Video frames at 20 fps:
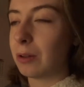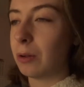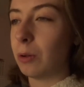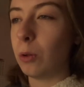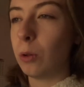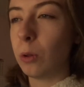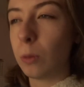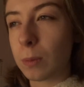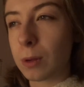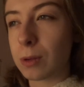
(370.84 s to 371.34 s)

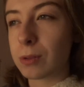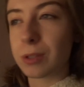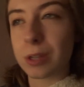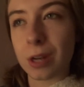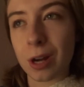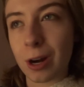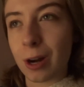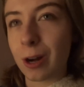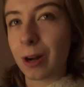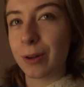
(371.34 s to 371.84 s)
almost
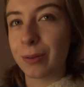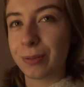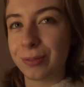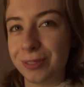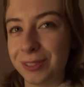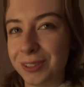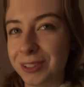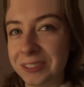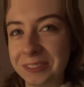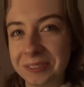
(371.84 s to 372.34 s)

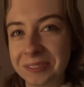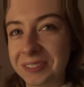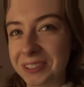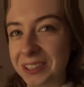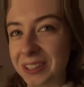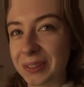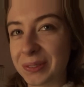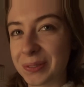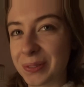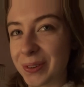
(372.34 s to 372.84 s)
half
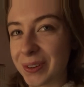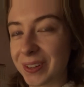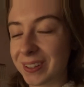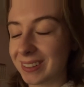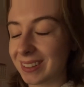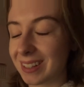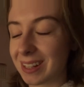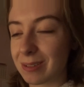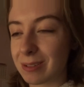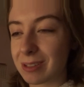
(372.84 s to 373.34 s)
of what
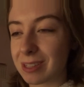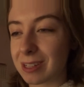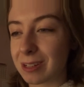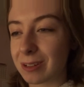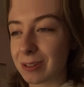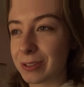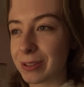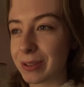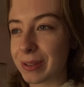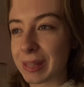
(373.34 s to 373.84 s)
I was
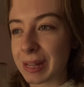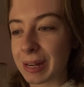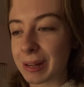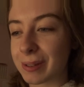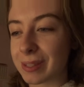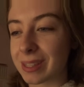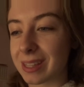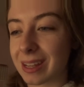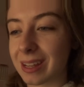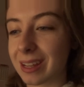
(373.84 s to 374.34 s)
told to, and then I
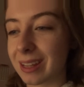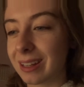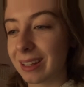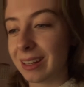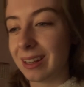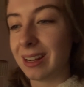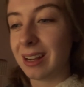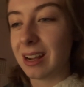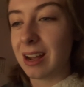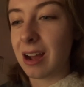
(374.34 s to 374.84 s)
was like,
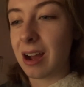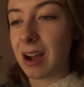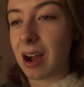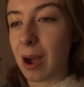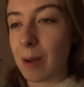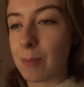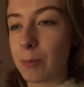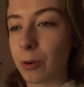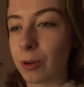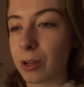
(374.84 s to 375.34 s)

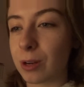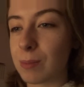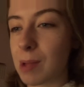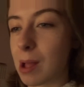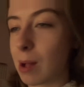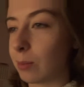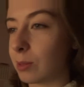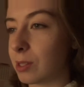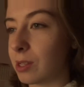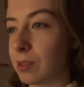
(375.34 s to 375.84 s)
I'm not going to be
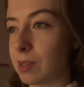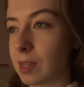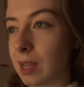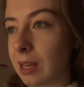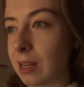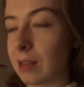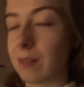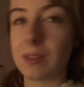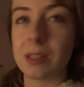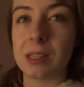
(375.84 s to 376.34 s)
able to use
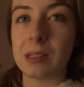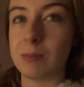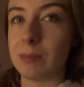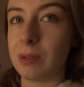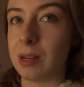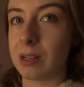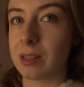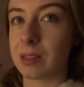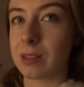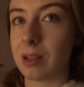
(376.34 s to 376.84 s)
any of this in
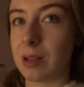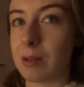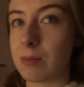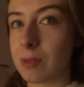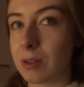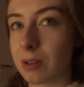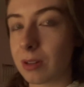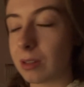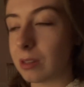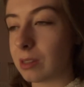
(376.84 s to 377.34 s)
my
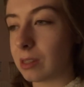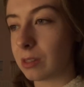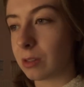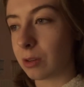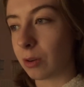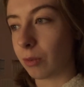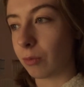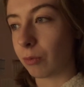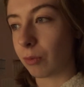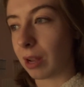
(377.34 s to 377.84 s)
assignment because it's
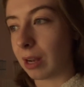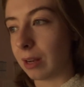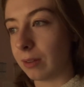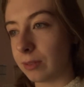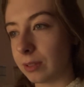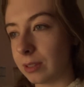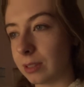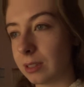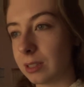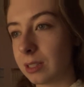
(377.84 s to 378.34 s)
not
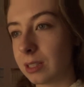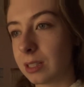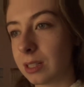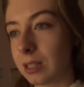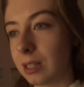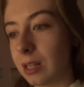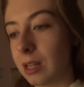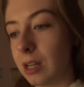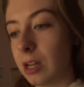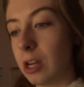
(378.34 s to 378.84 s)
relevant
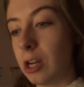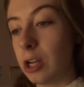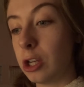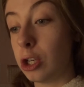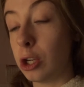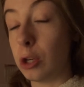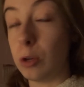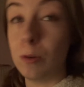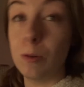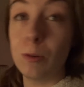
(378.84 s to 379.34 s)

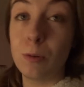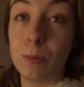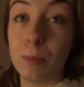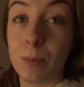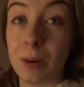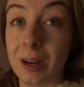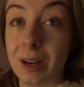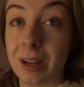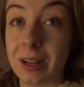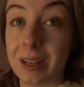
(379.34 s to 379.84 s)
to
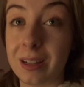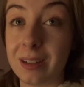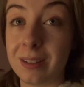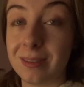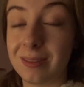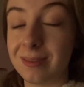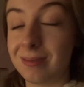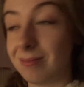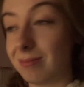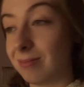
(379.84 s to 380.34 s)
my
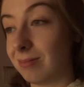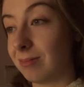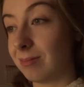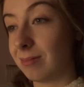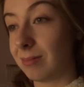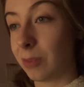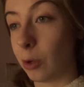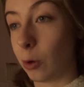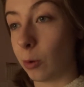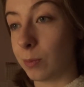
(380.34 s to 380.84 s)

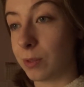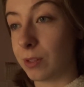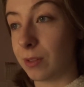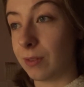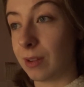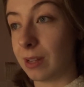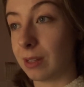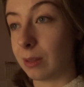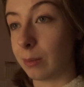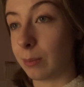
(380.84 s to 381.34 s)

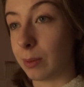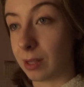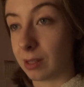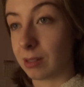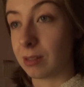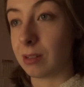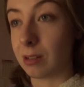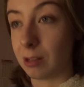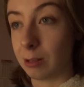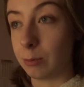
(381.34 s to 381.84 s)
the
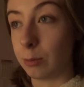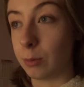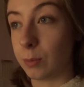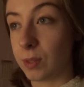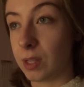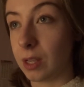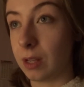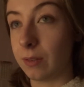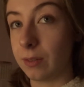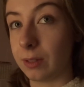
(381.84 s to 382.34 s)
person I'm
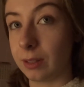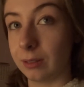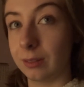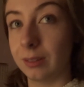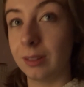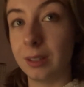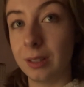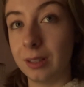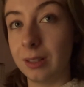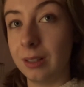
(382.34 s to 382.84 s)
observing,
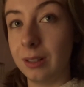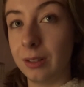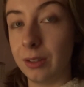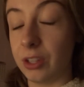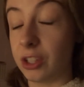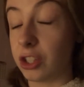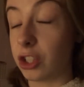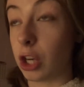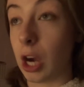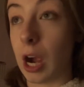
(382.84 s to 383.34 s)

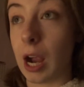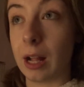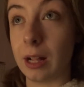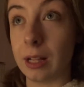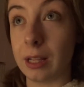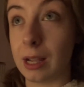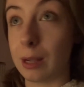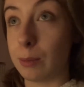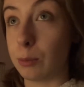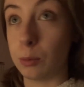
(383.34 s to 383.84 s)
the
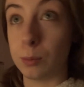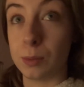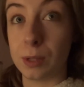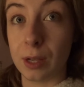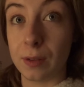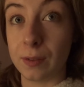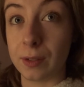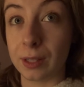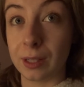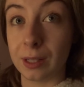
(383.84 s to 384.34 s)
child I'm
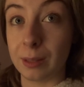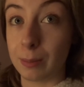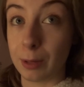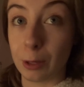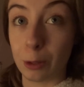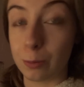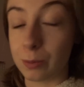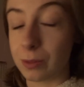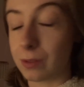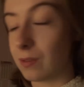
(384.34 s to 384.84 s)
observing in
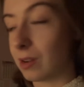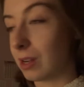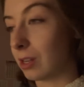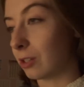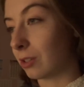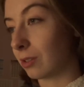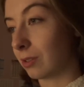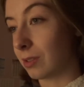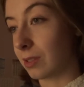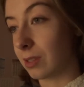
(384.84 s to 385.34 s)
my
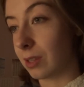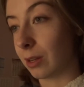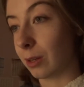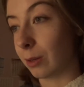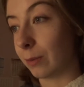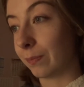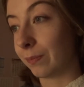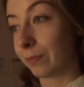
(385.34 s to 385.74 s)
observations. So